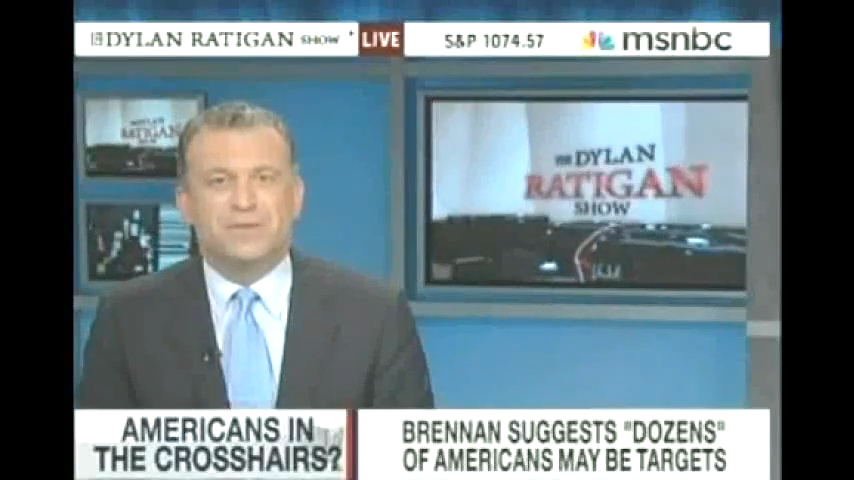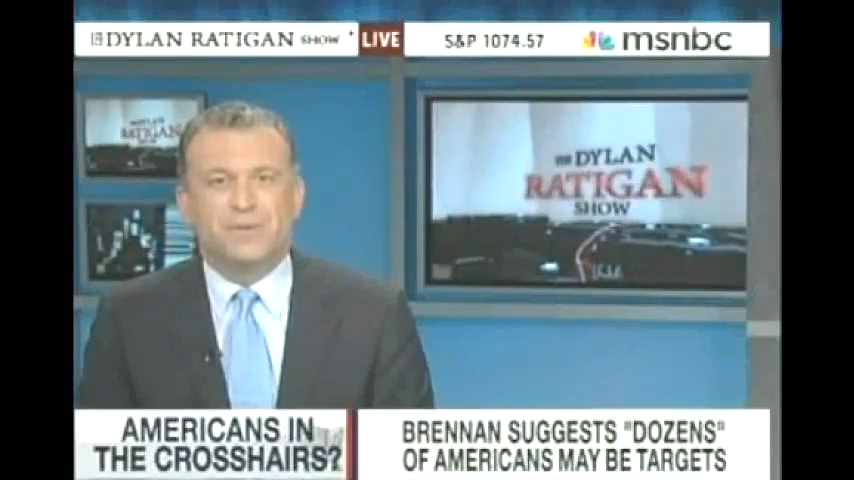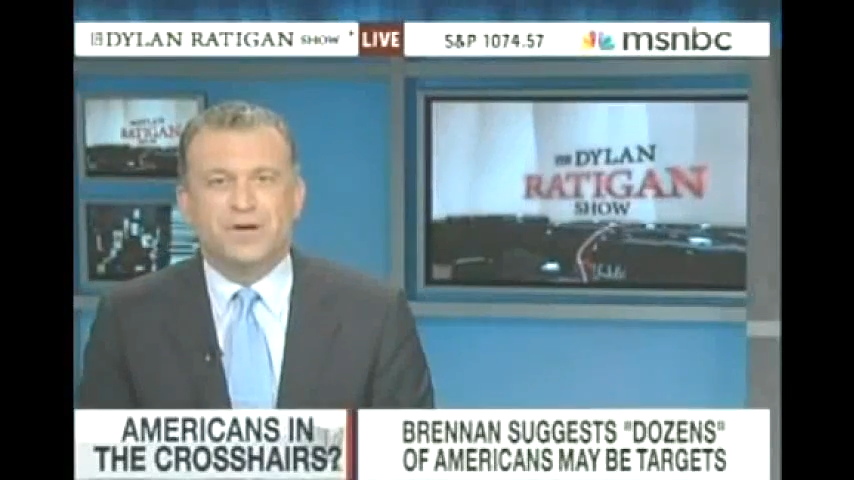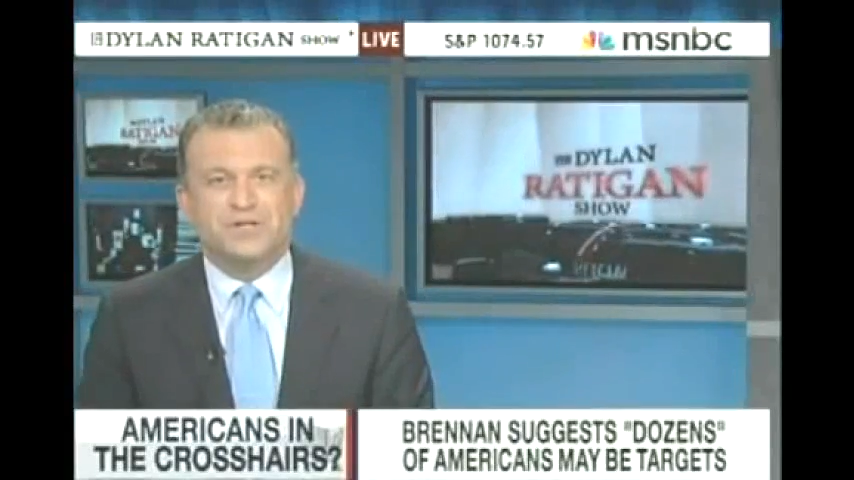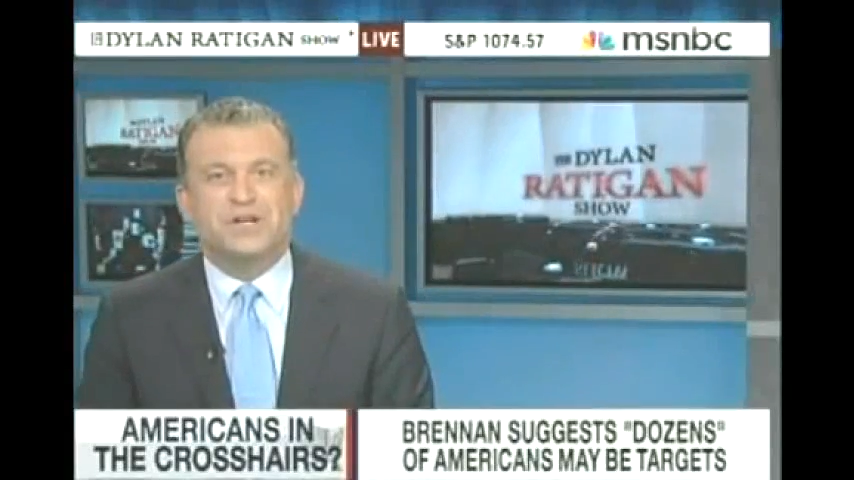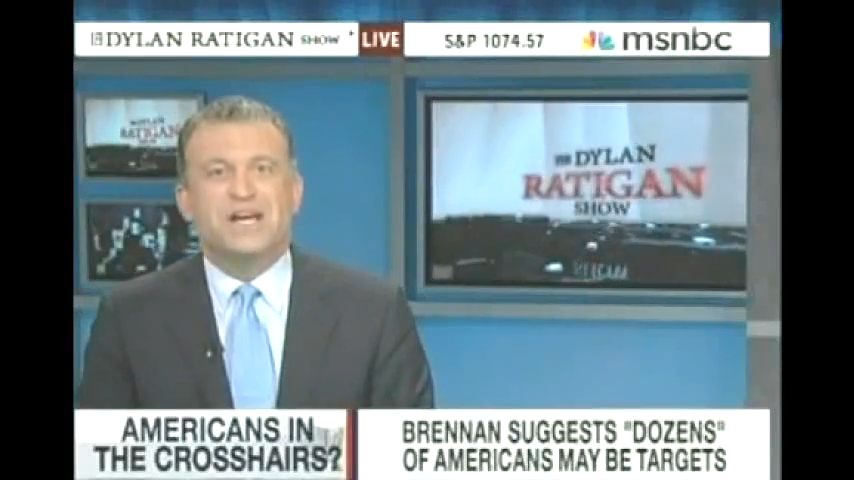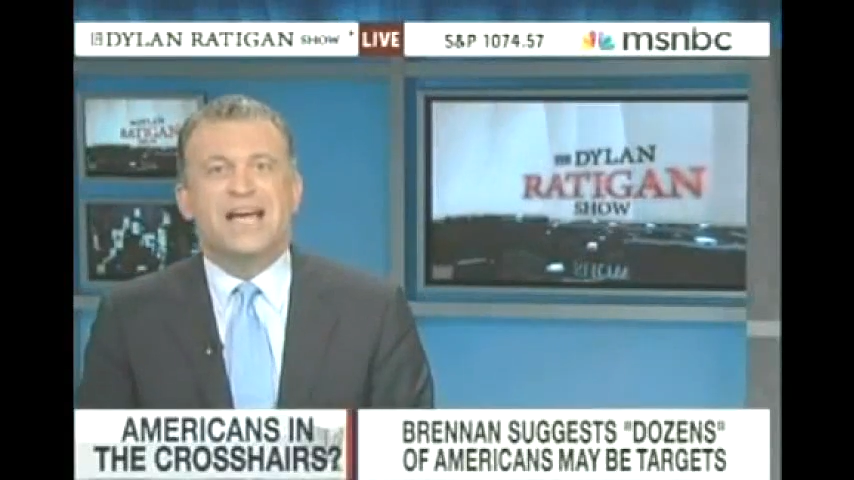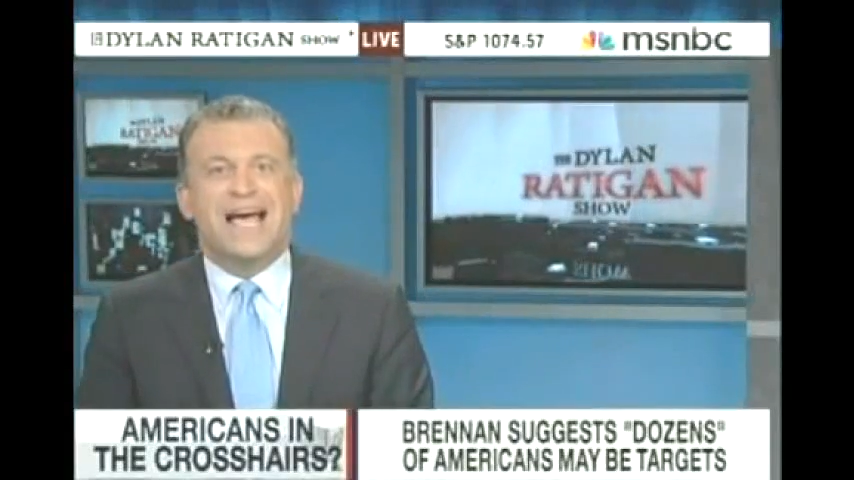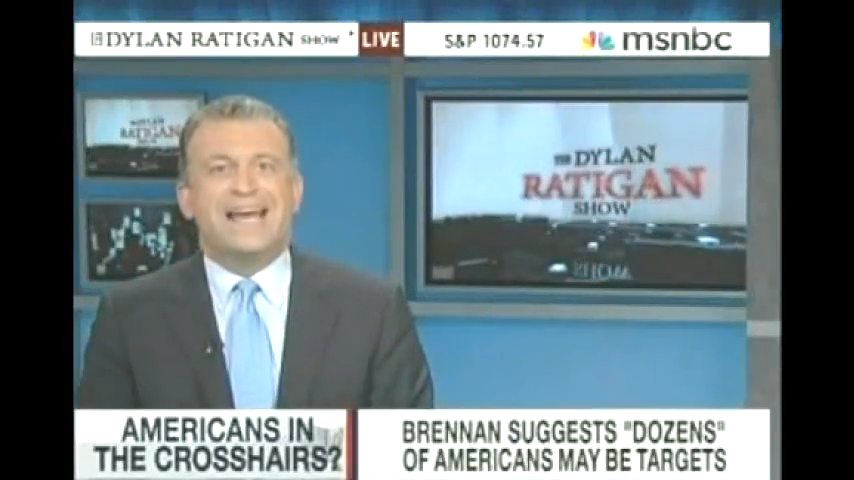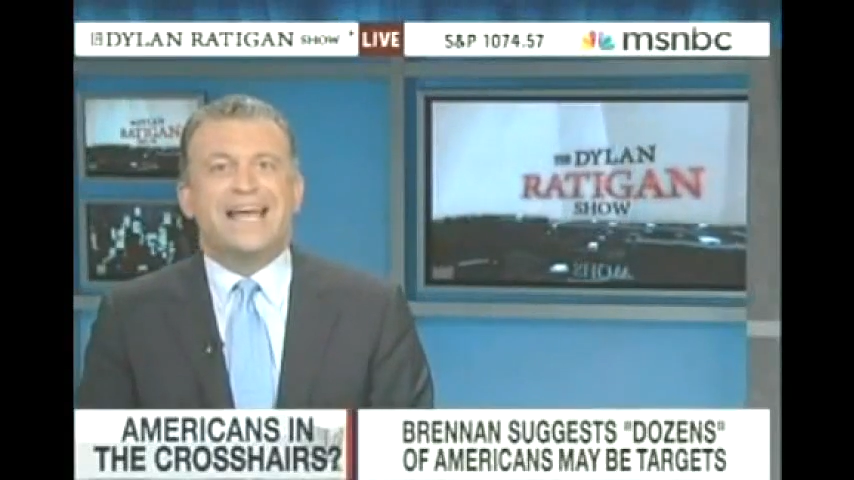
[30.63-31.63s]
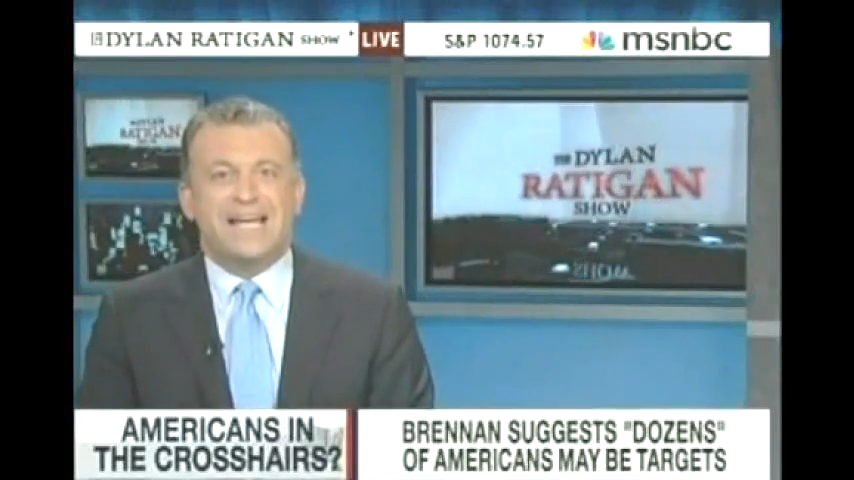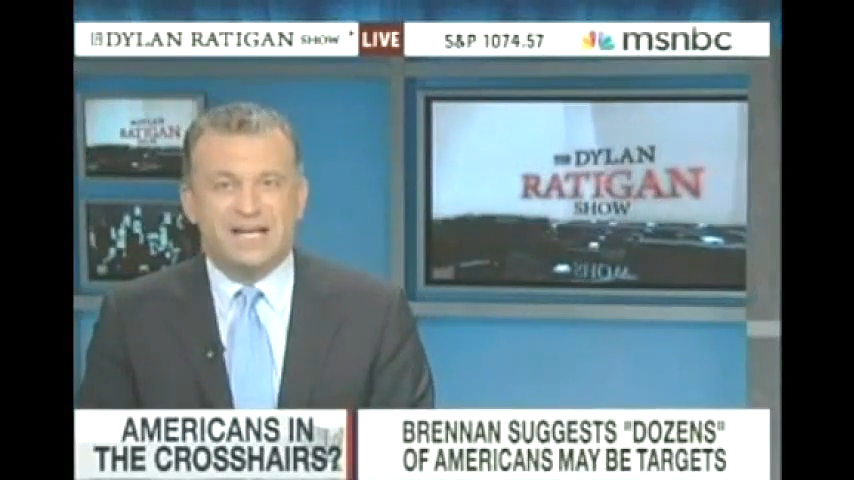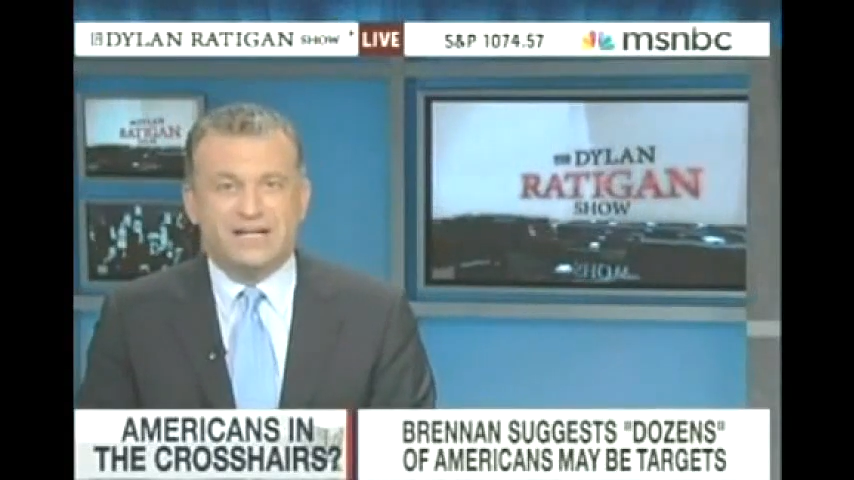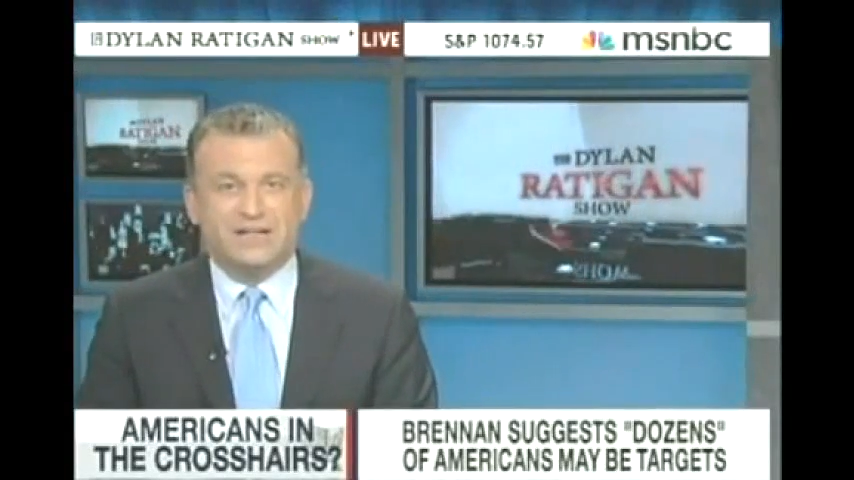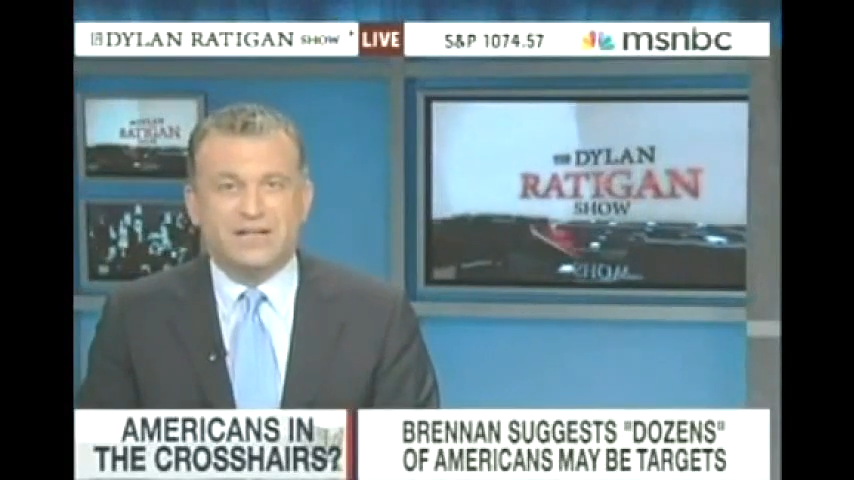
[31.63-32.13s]
Bush had a
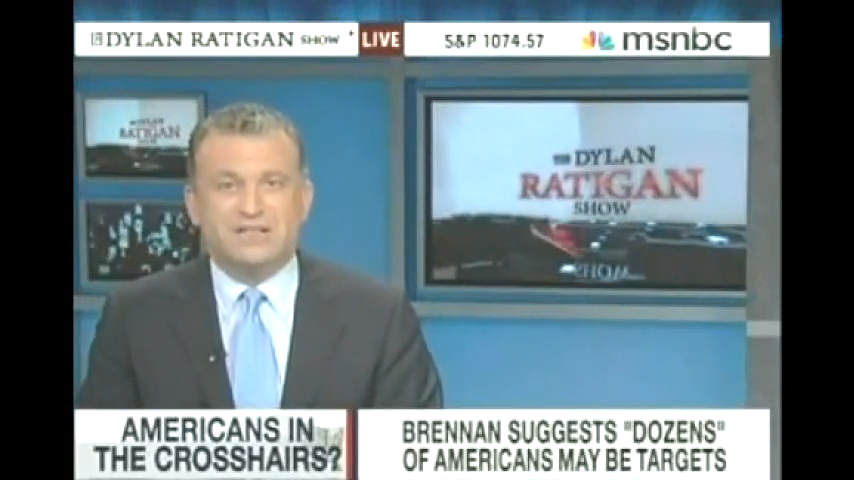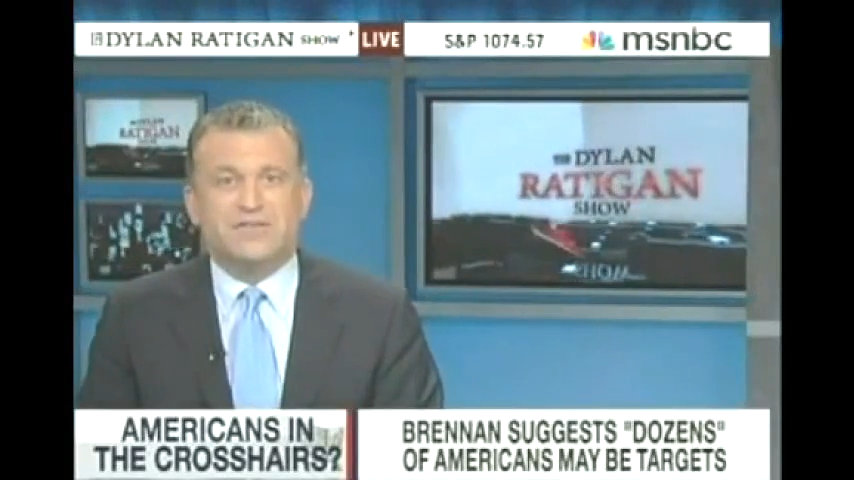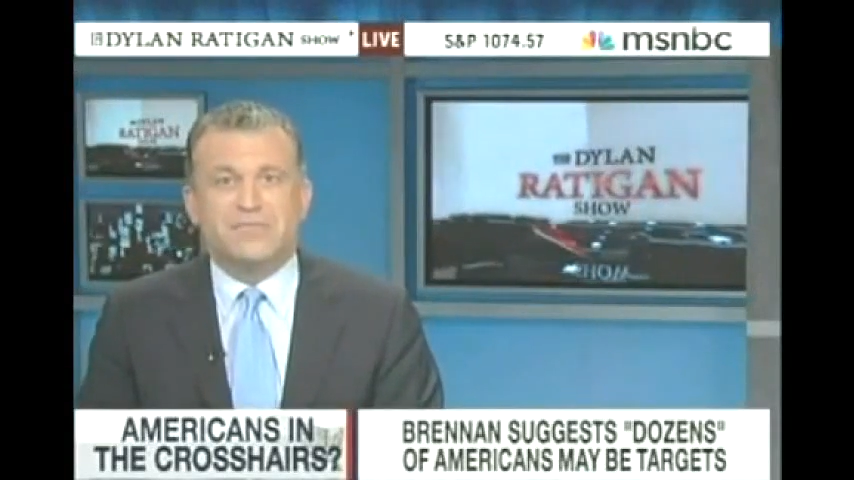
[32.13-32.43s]
hit list of